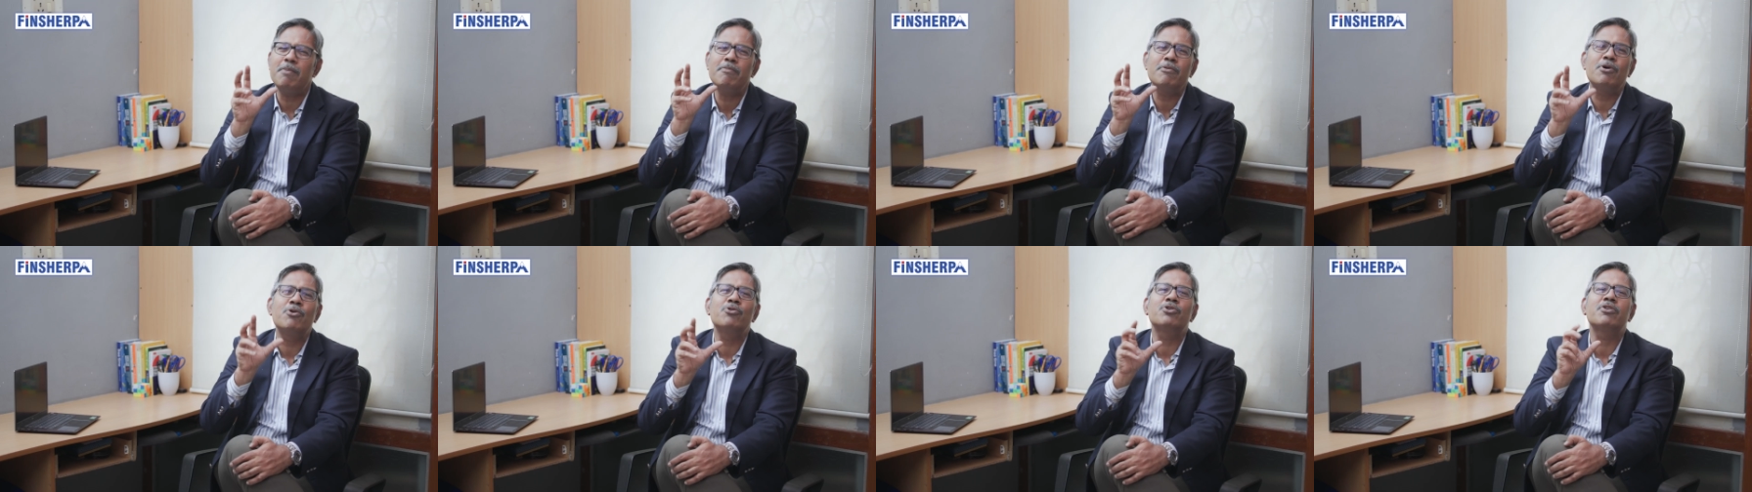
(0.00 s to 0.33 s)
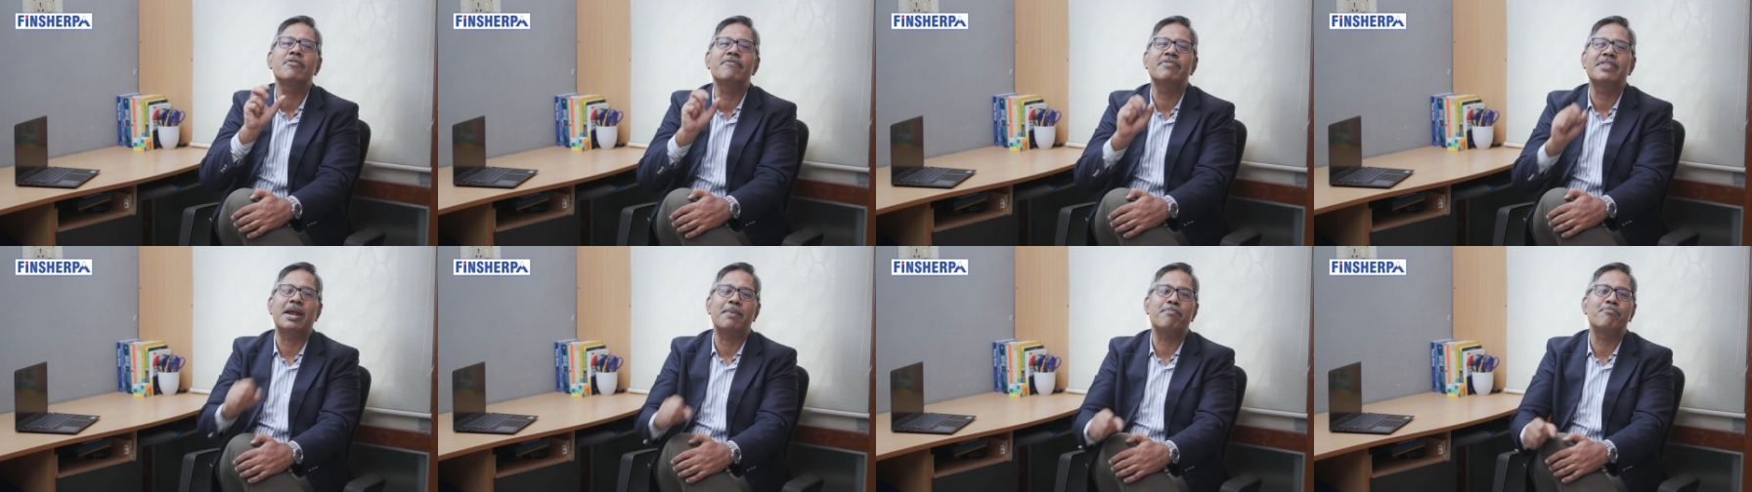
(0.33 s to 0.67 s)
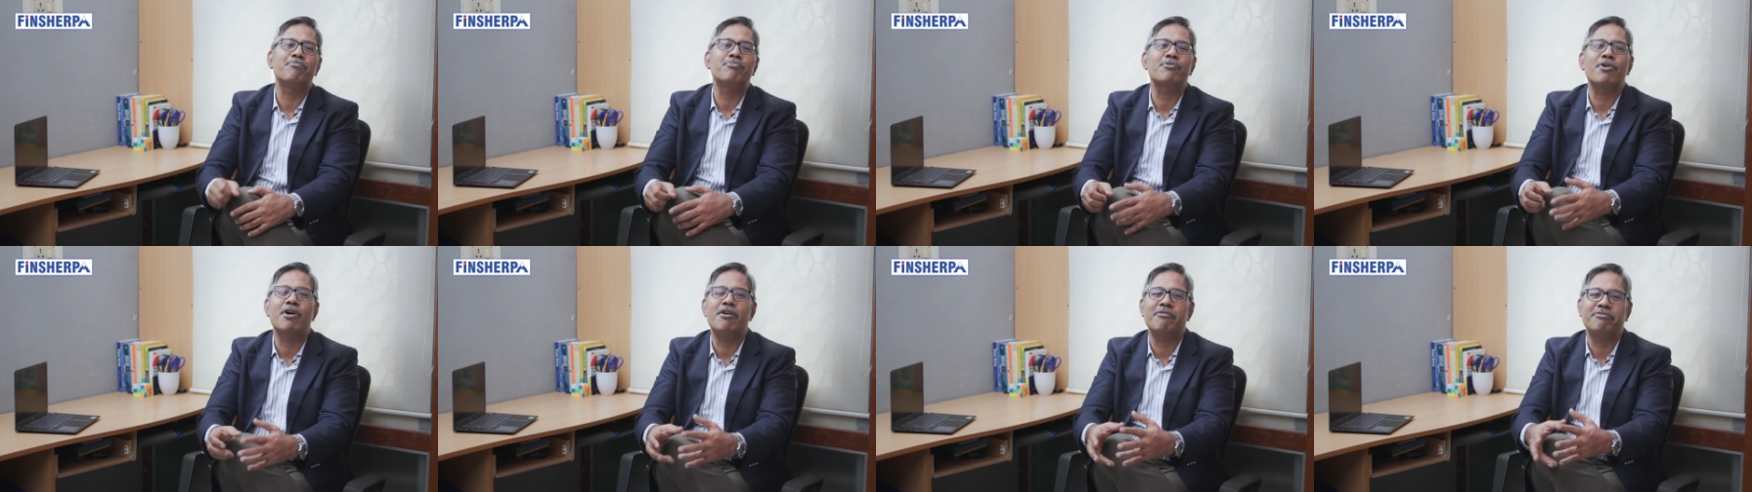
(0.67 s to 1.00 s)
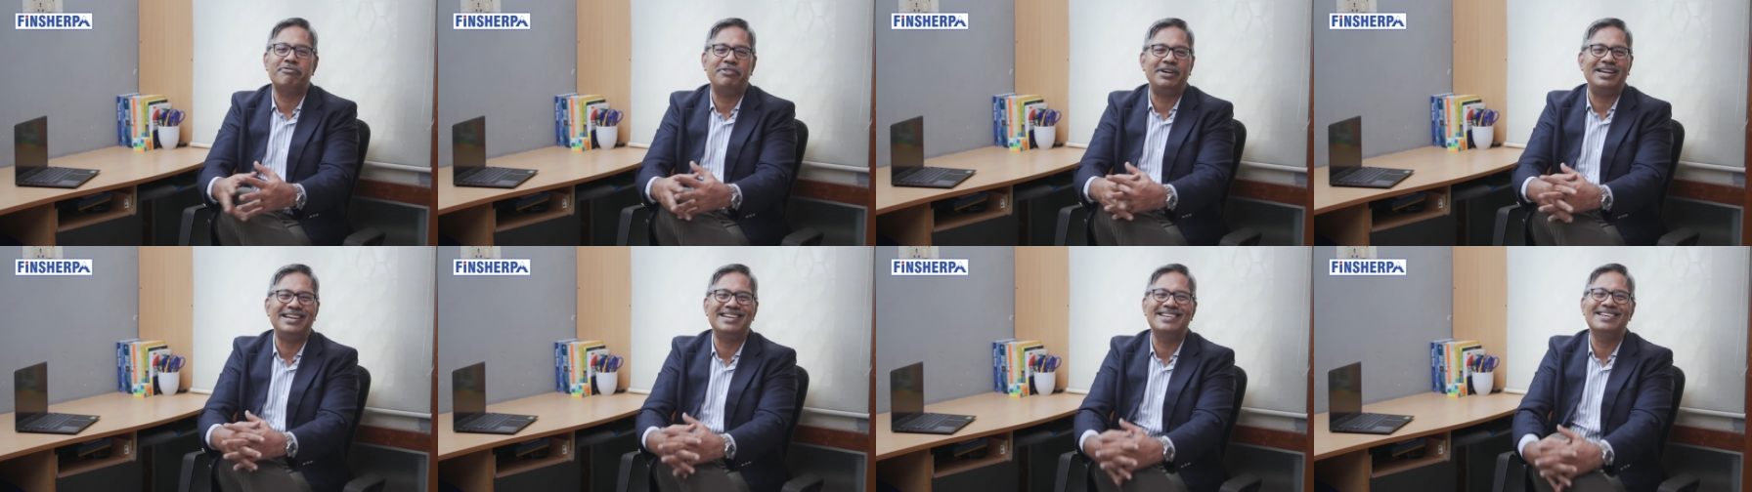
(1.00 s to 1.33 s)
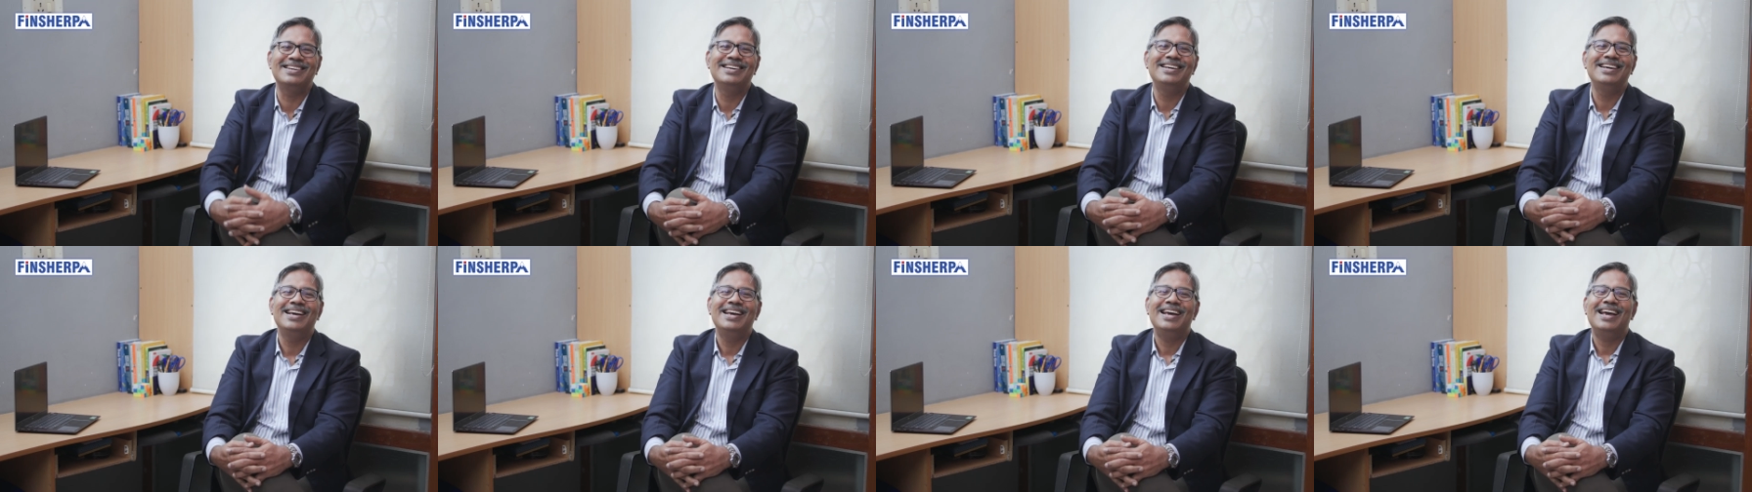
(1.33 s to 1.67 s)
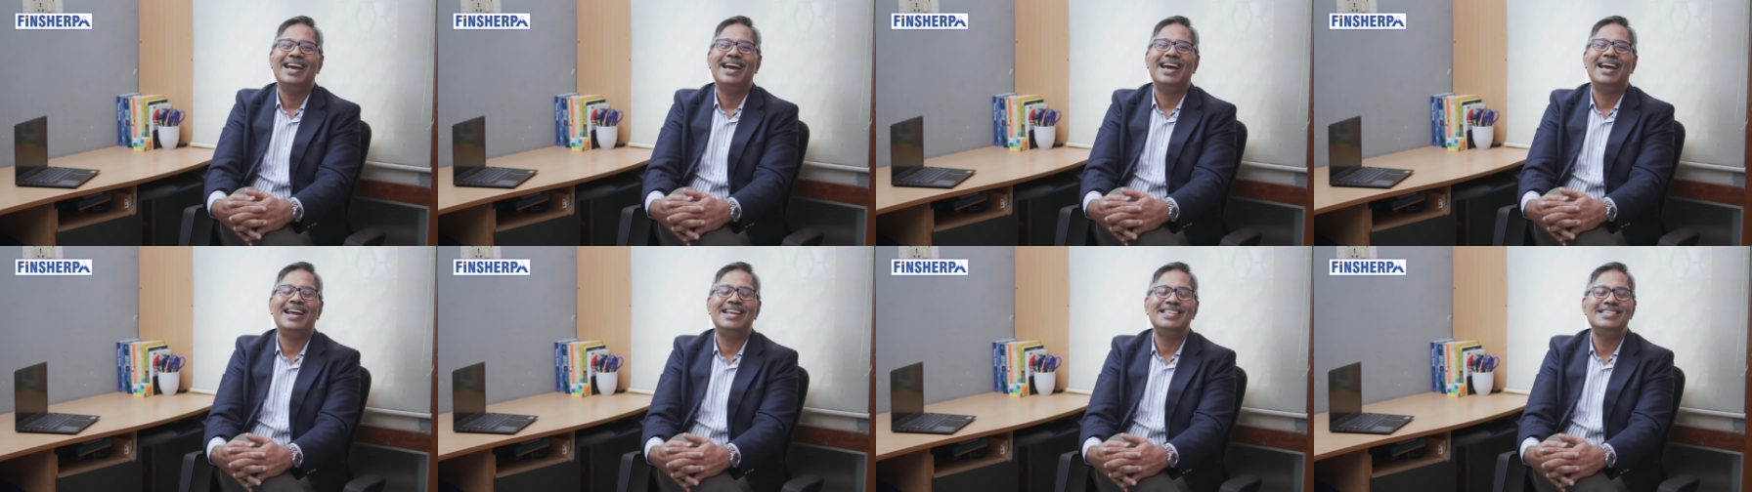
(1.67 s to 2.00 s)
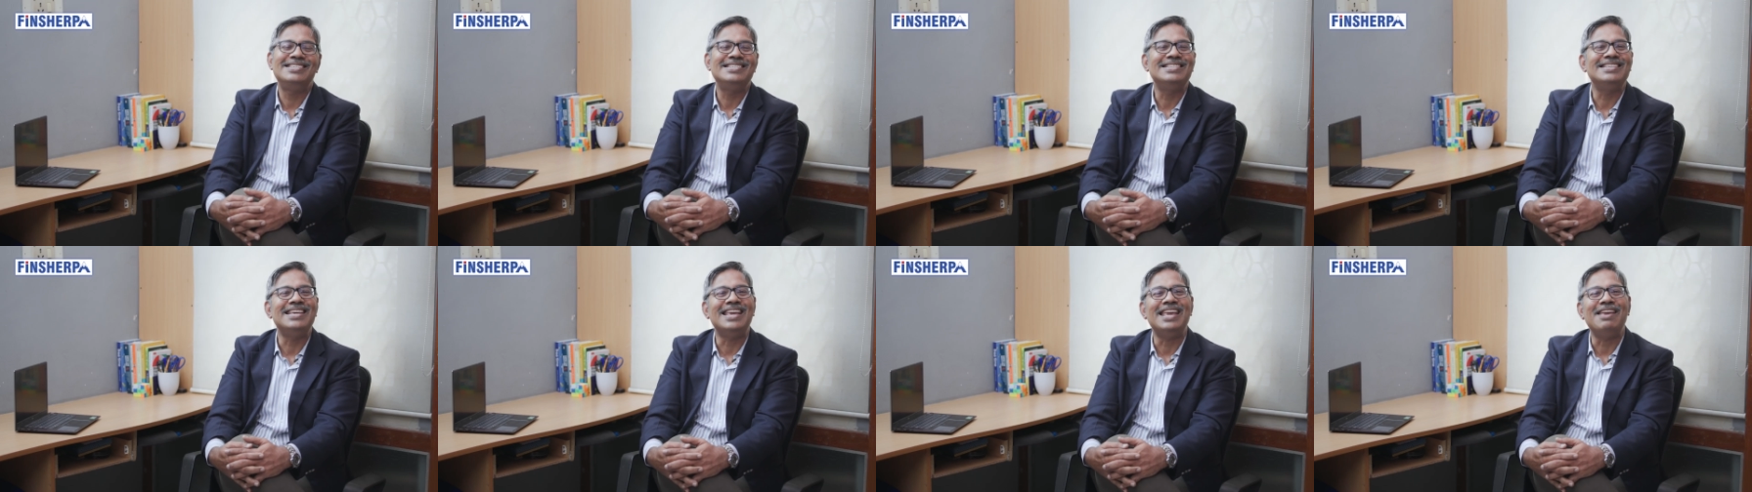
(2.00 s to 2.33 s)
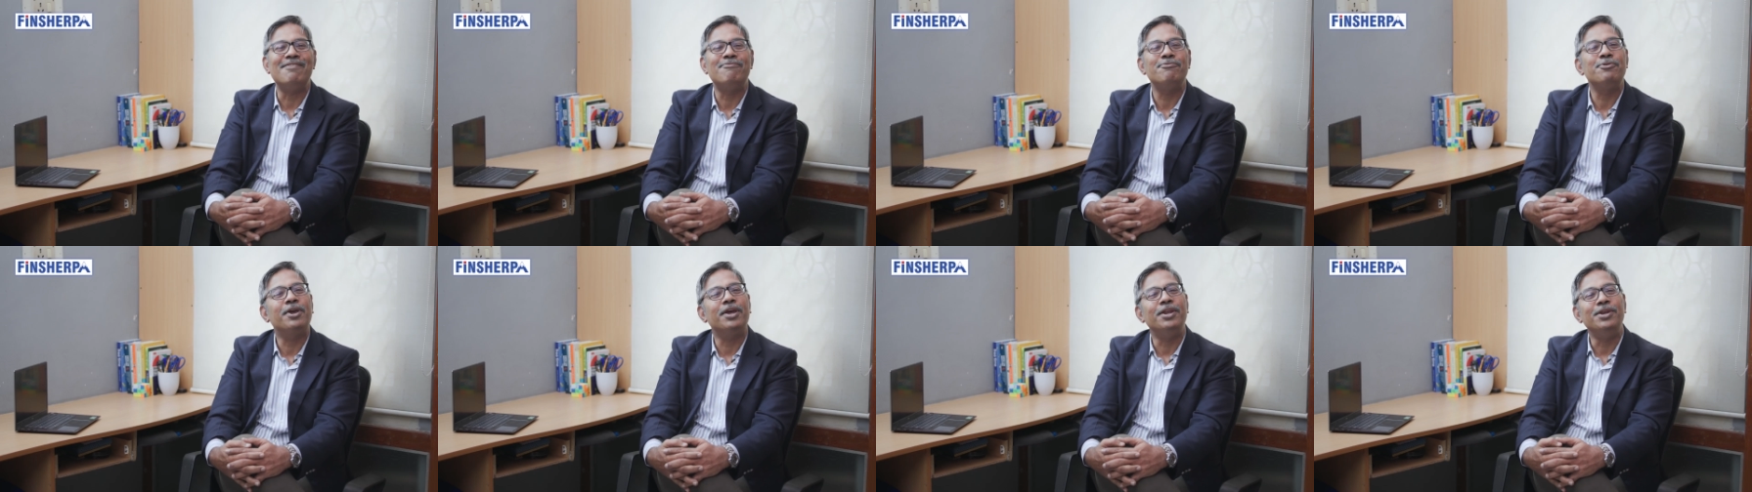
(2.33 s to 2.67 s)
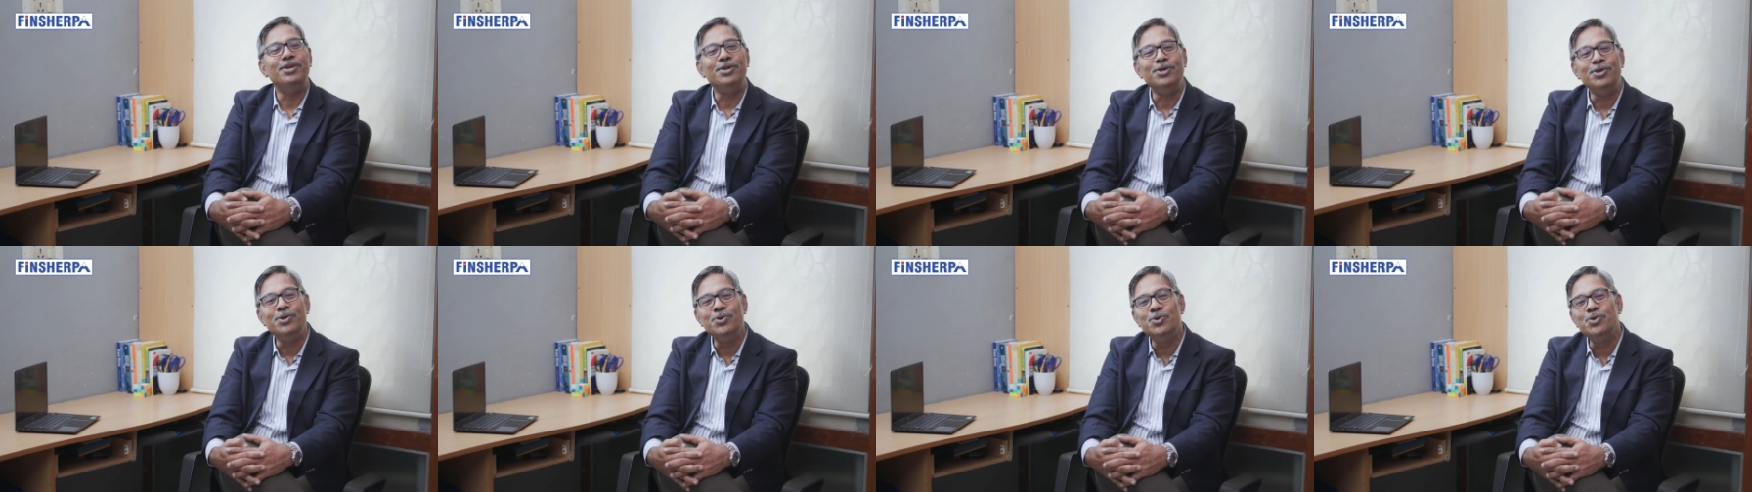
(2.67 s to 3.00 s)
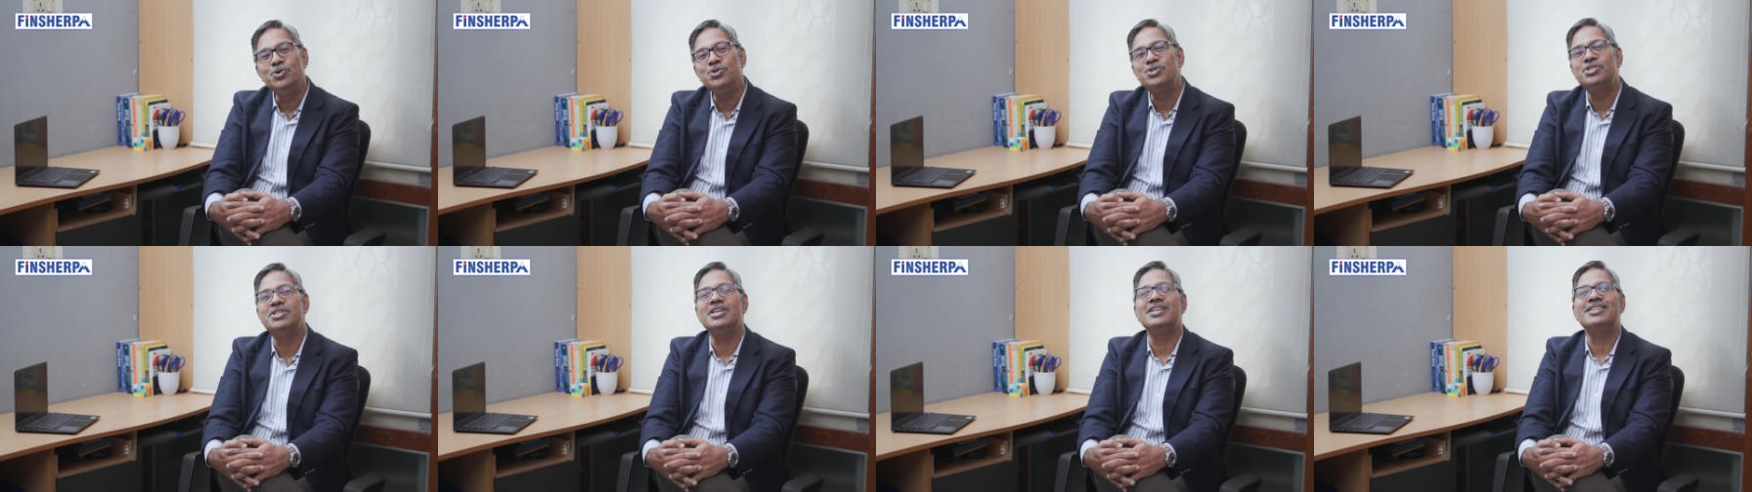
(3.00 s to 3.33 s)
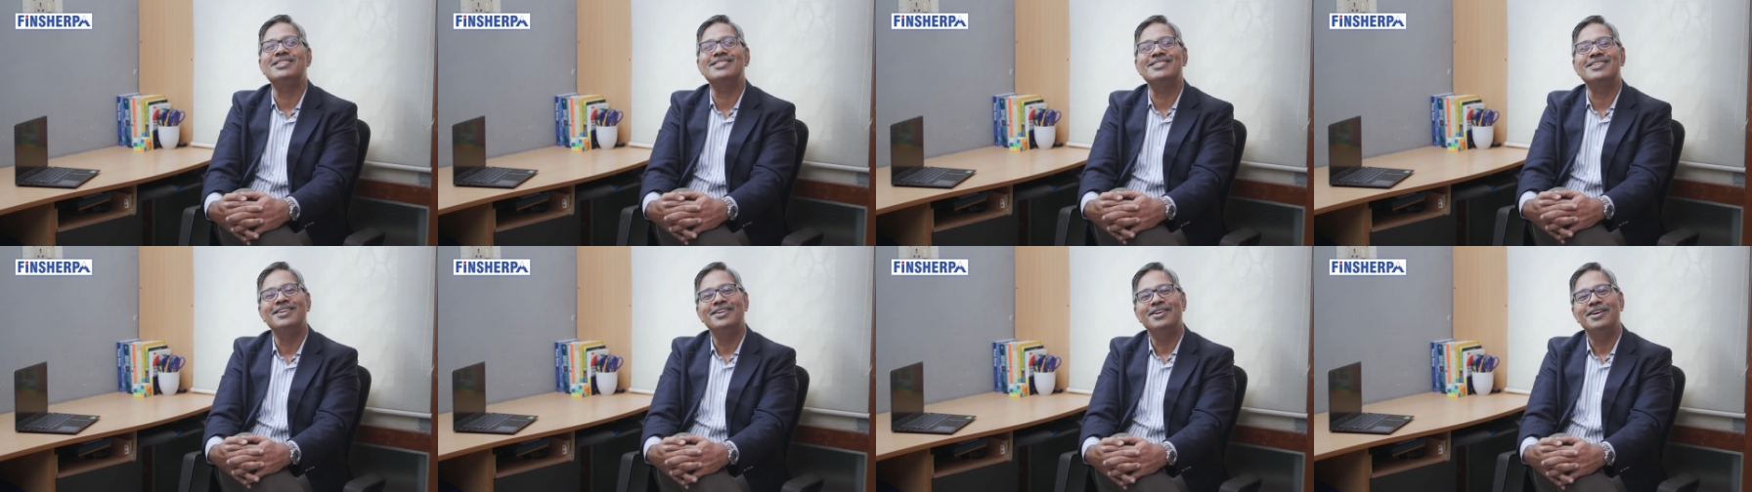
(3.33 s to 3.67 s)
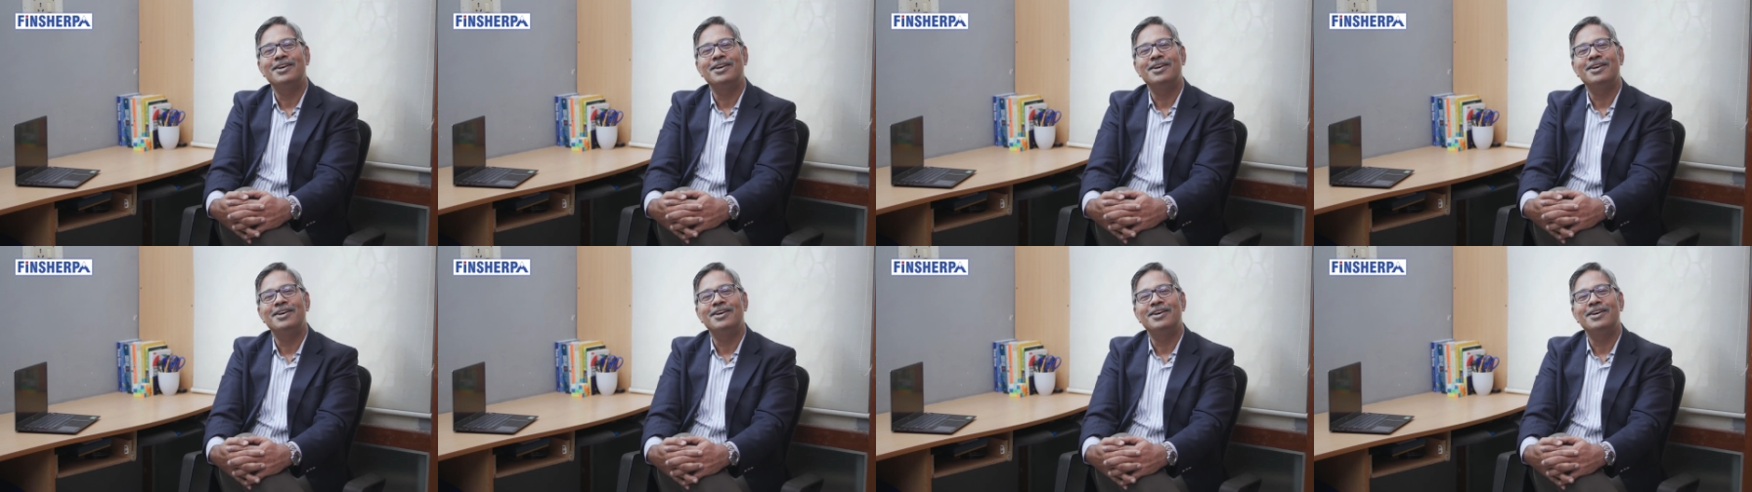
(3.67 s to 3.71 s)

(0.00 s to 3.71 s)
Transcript: amount of that profit and see if you can use it